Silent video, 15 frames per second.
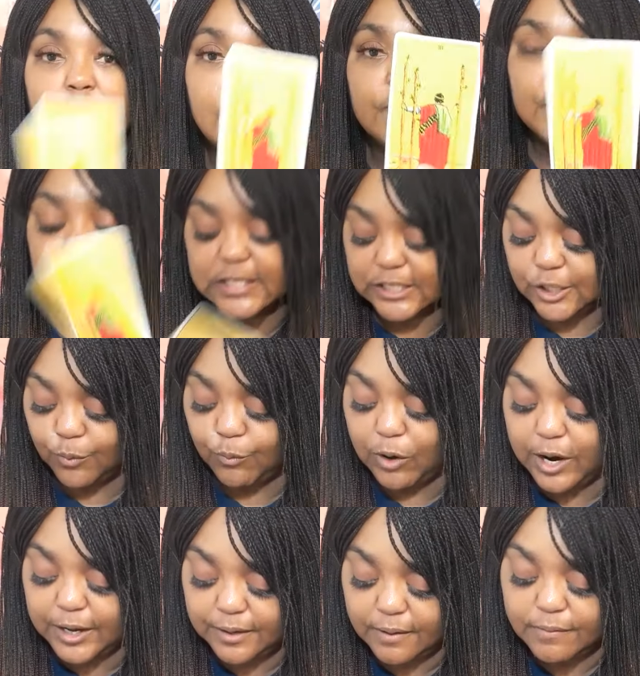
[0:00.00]
This is the
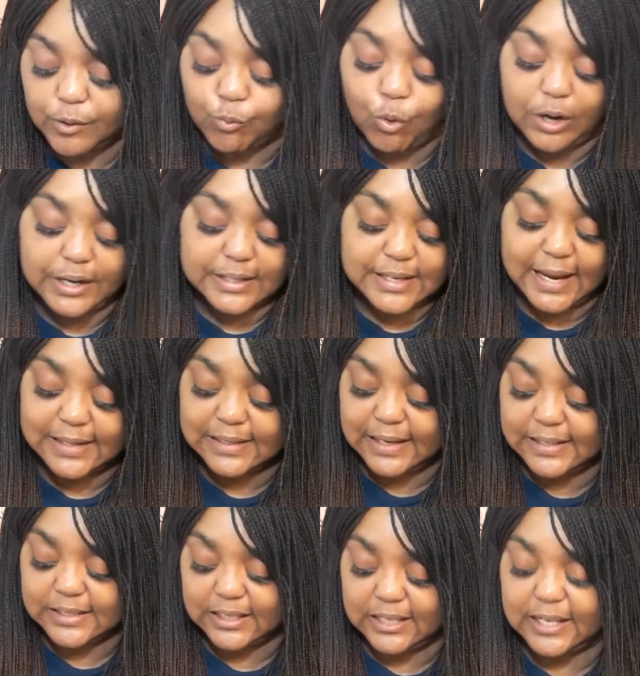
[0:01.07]
one, the one to take
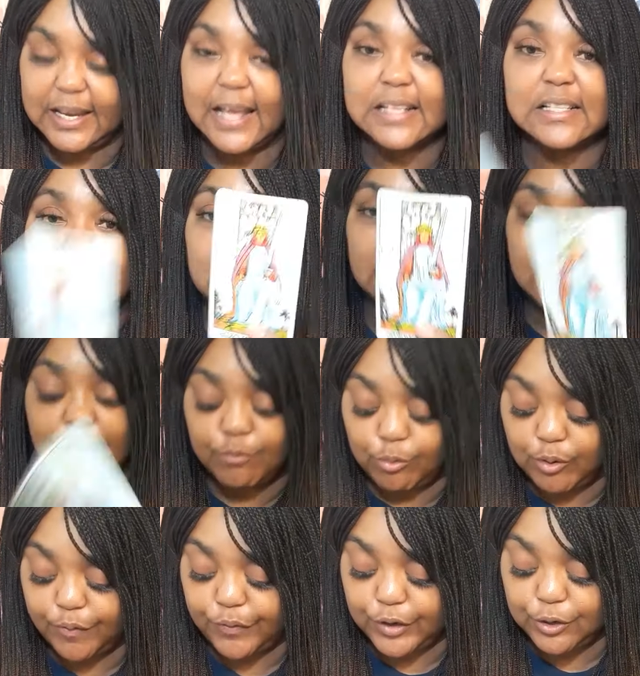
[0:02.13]
things to the next level
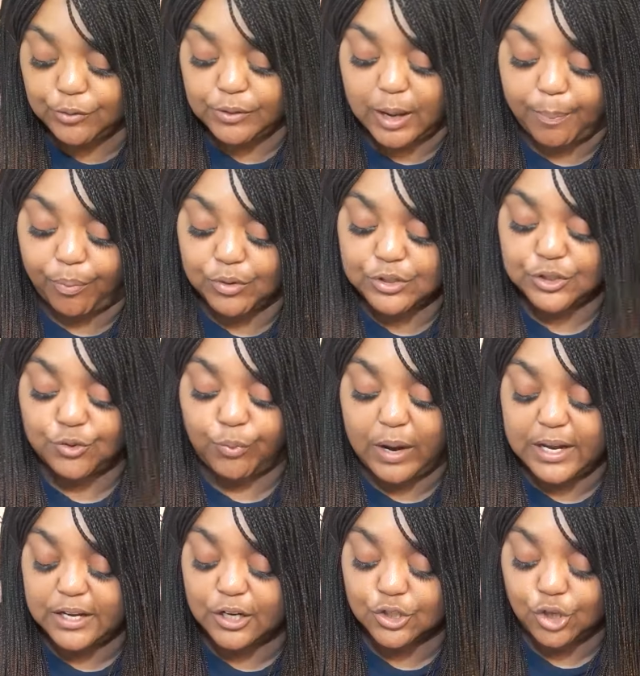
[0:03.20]
with you. That person's
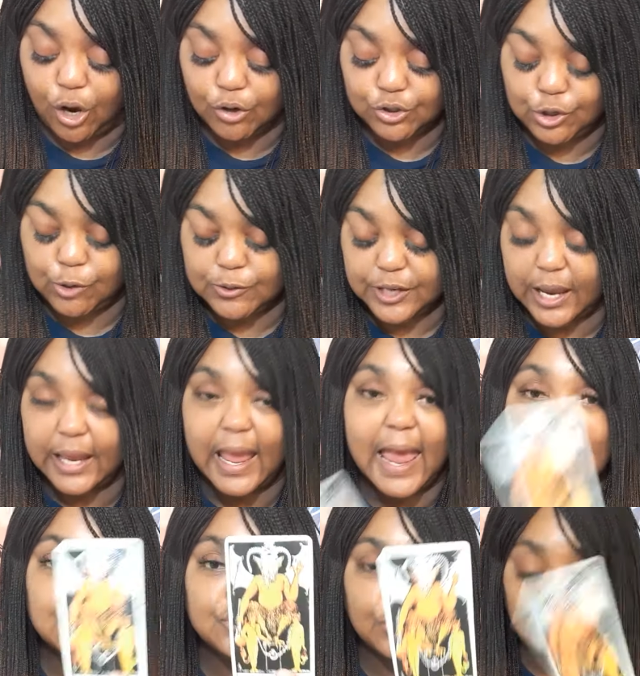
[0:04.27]
ready to talk to you, take
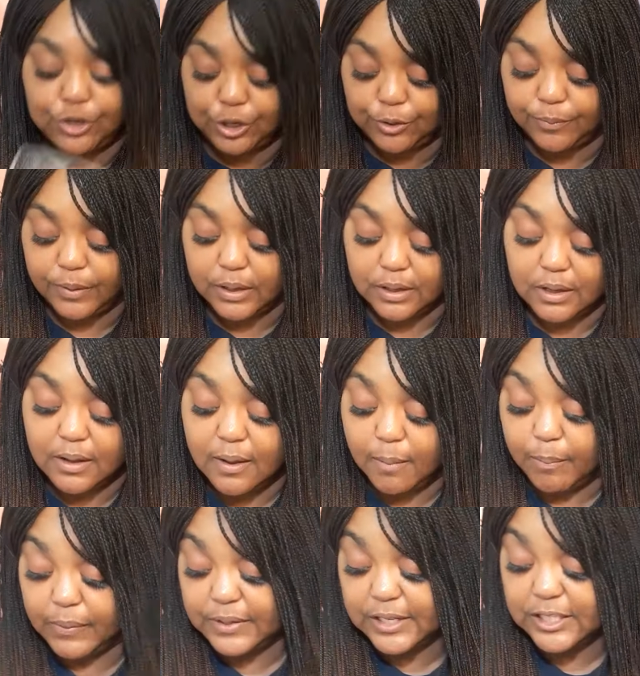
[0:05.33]
action on you.
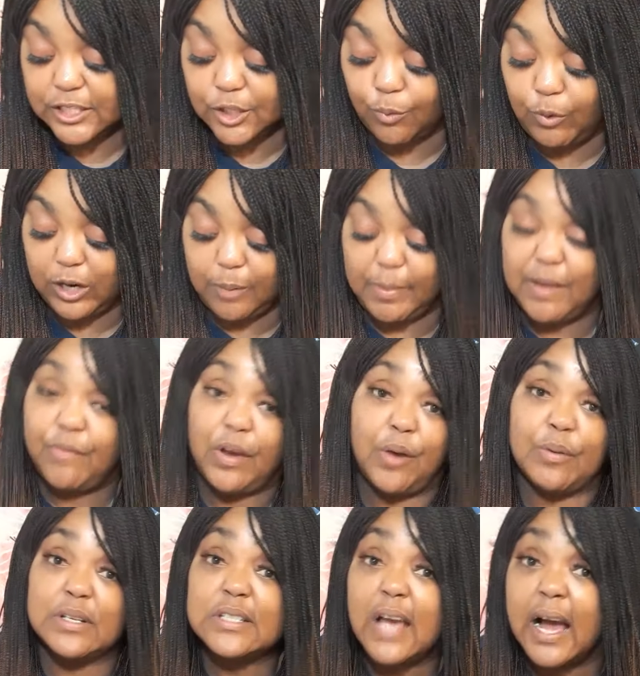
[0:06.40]
But this is someone could be
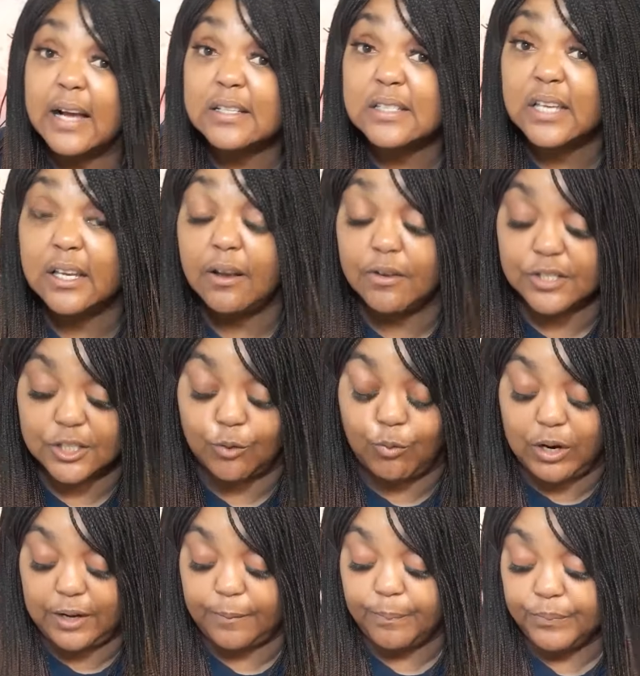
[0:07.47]
very toxic or
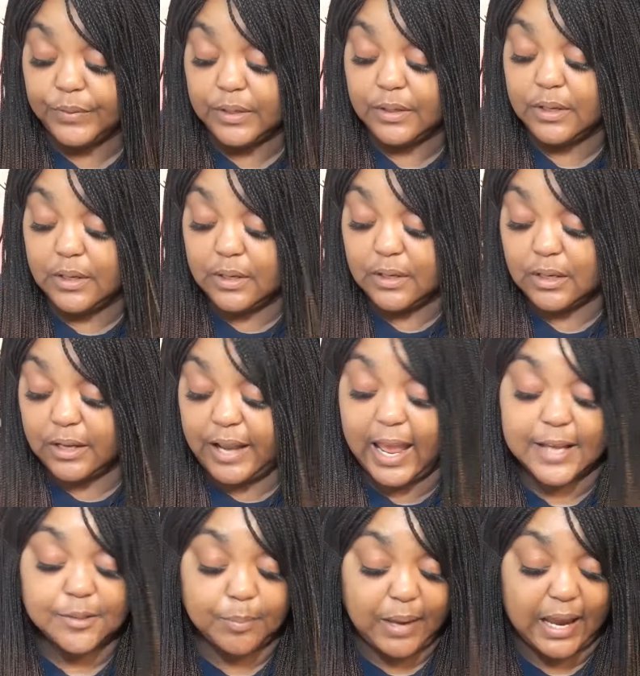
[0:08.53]
someone could
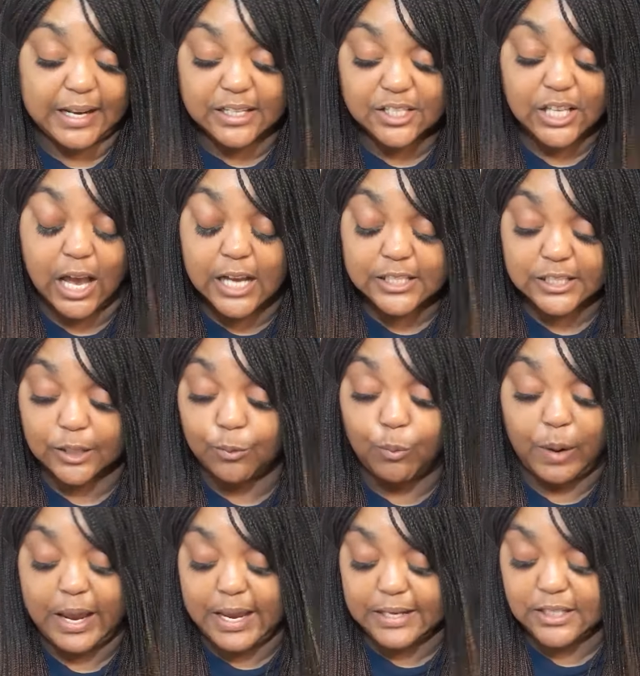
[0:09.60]
have some kind of toxic
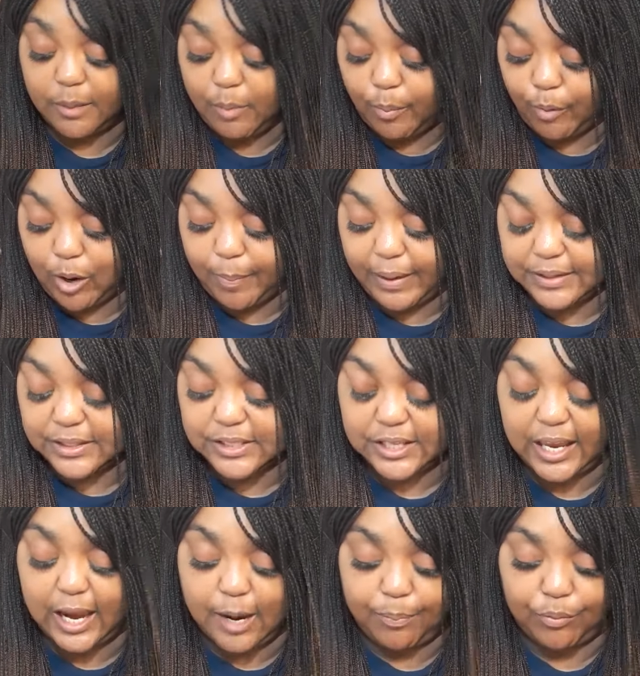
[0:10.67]
ways. Tell me more about this
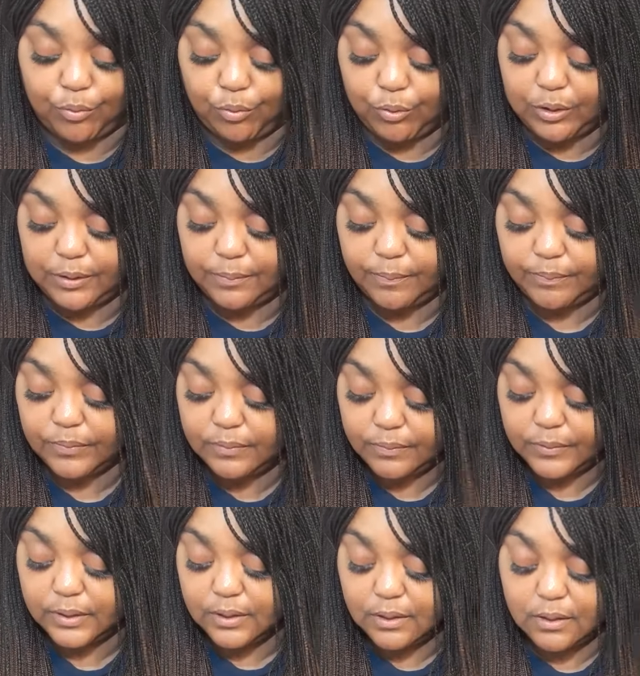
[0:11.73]
Capricorn.
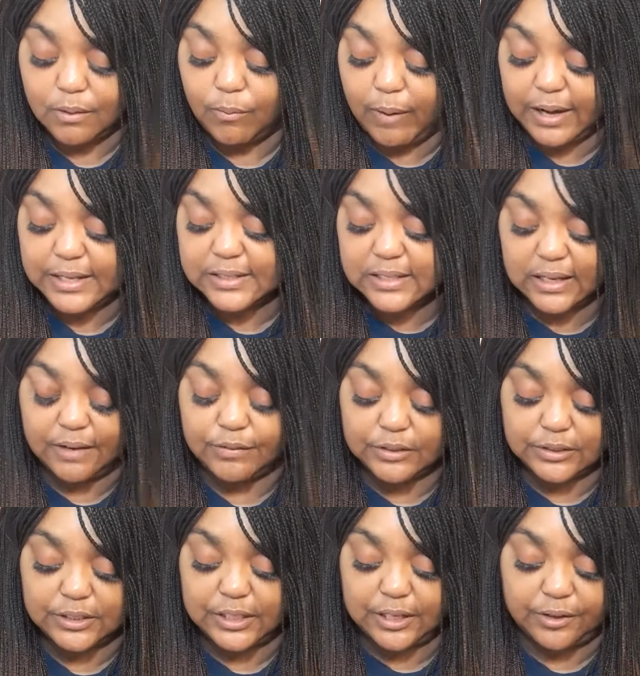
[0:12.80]
Why this devil
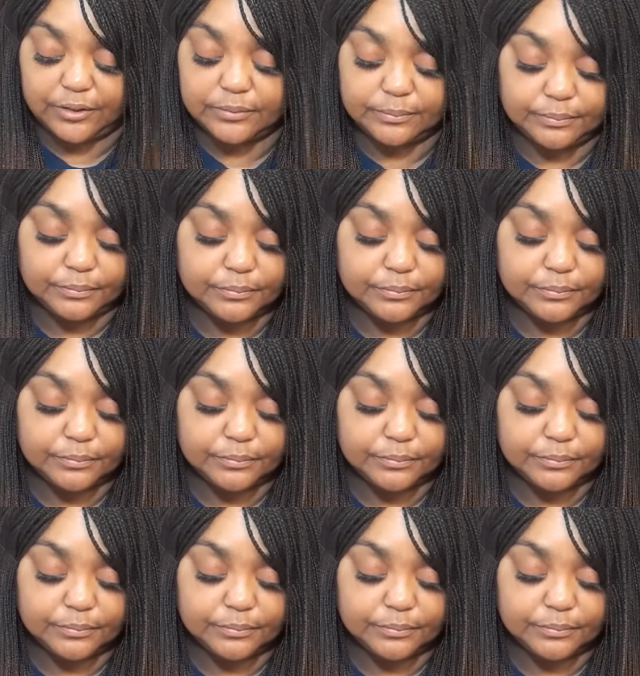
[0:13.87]
is here.